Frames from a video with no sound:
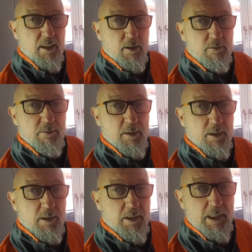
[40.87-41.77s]
of
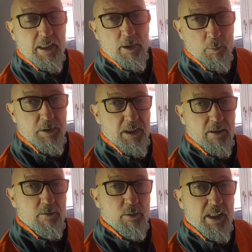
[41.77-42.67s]
a little update
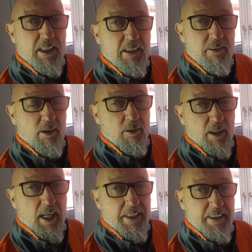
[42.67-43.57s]
of where
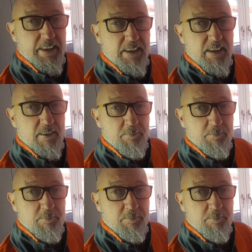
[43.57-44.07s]
Northern Light is.